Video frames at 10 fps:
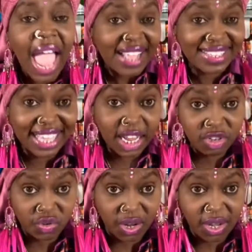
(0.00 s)
and
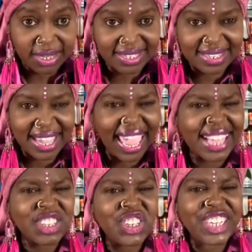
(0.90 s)
selling drugs
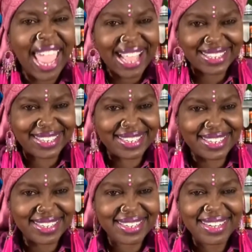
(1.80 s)
in
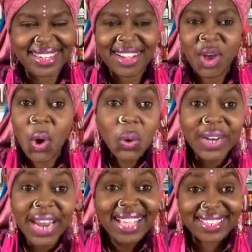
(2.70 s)
chats? Who
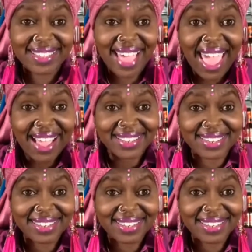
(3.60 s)
does that?